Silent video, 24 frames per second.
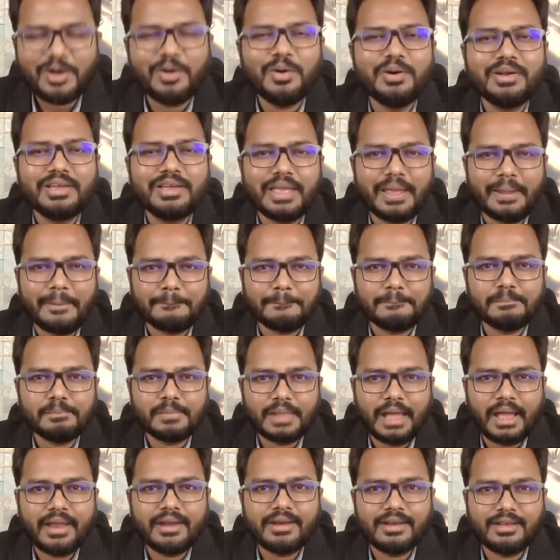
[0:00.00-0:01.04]
Okay,
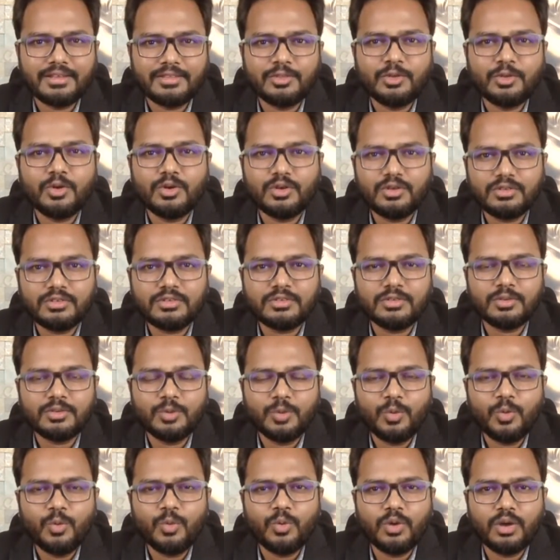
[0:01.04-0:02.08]
and those
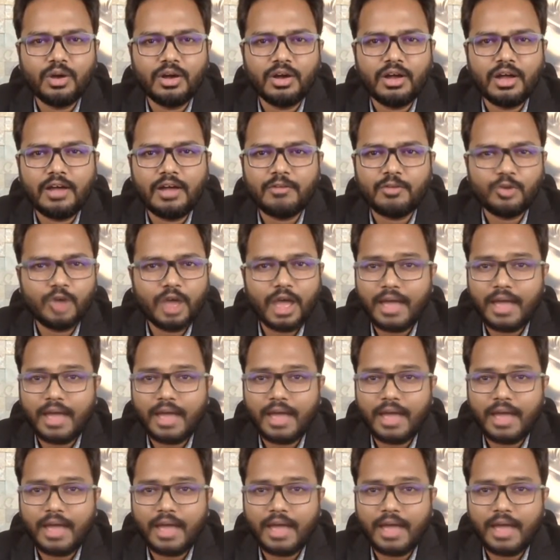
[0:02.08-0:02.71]
who have no